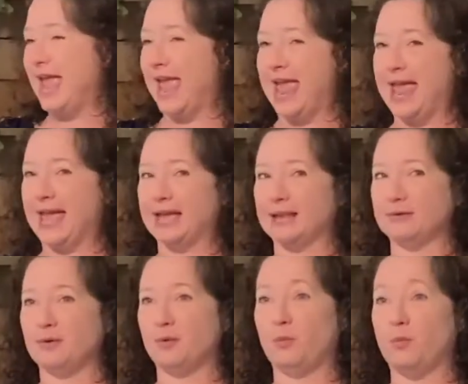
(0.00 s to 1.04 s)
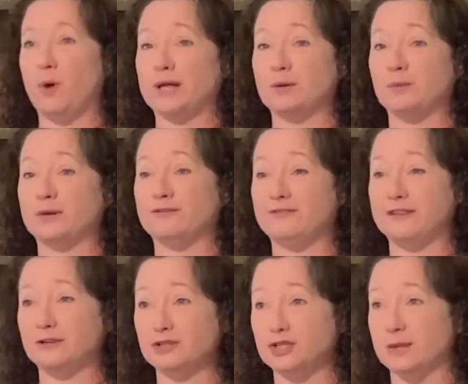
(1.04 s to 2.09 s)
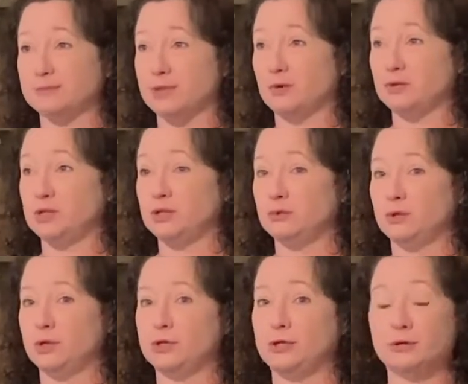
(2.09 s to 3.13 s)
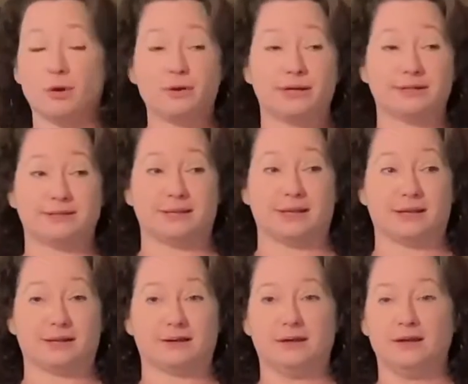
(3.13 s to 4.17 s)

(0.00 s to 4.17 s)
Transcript: And when fear jumps on you, you go get sick.